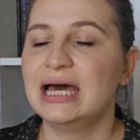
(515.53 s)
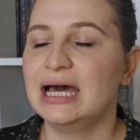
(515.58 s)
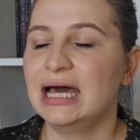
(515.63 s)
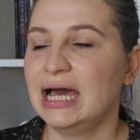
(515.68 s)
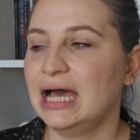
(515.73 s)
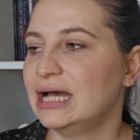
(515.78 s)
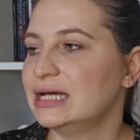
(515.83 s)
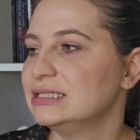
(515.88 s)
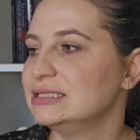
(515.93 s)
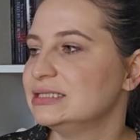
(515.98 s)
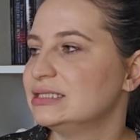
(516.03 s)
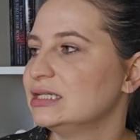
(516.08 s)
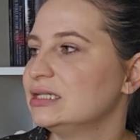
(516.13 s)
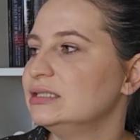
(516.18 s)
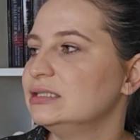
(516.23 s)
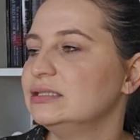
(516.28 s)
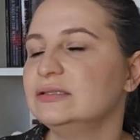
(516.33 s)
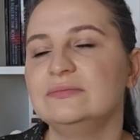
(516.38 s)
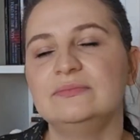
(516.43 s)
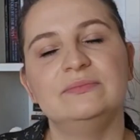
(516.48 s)
and
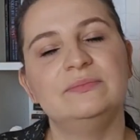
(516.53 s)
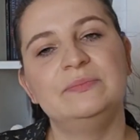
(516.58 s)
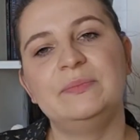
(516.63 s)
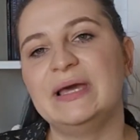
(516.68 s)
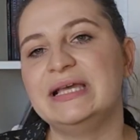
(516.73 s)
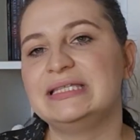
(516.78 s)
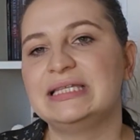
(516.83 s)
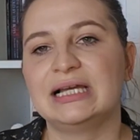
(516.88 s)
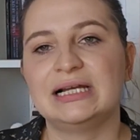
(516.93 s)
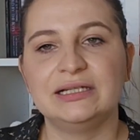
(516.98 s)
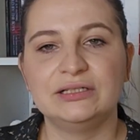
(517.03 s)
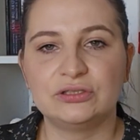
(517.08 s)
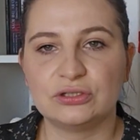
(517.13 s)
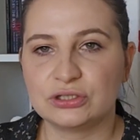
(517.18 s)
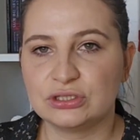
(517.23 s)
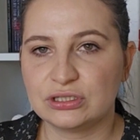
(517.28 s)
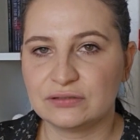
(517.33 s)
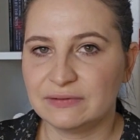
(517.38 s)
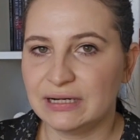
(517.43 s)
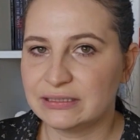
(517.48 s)
basically
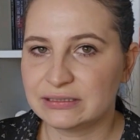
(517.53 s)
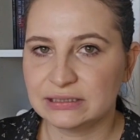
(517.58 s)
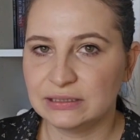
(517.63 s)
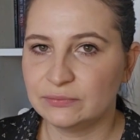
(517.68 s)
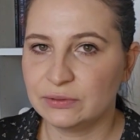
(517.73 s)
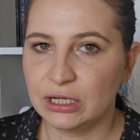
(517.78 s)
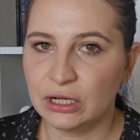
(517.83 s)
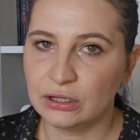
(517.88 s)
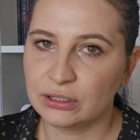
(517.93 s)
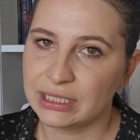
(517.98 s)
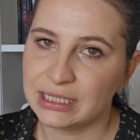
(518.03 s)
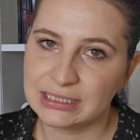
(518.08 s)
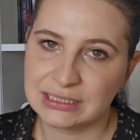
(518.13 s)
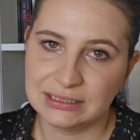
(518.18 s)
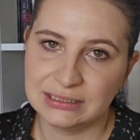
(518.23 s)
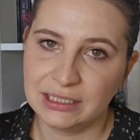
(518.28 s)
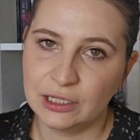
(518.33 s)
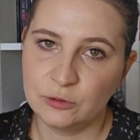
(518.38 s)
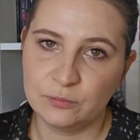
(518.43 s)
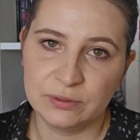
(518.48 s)
just surrounding her with hot guys
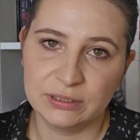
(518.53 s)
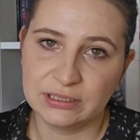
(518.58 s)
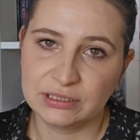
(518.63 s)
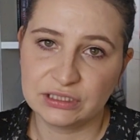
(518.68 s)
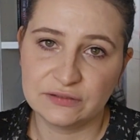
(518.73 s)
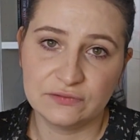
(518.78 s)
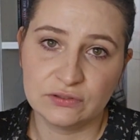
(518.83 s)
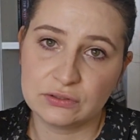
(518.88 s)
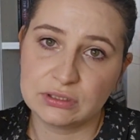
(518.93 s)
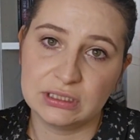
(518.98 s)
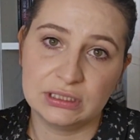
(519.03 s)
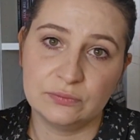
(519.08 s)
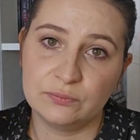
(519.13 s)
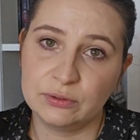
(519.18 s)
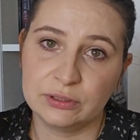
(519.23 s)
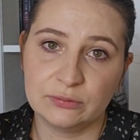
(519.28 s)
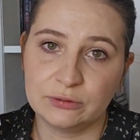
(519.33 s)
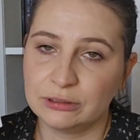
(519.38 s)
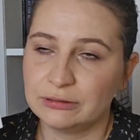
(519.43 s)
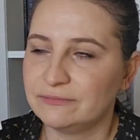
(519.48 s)
and hoping that she falls in love
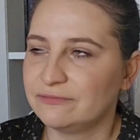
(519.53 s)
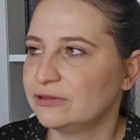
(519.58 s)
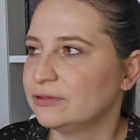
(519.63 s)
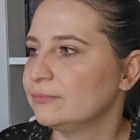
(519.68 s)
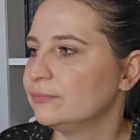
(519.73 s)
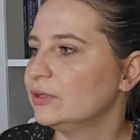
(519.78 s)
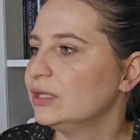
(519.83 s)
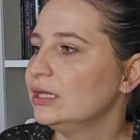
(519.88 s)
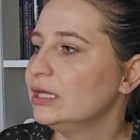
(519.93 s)
with one of them.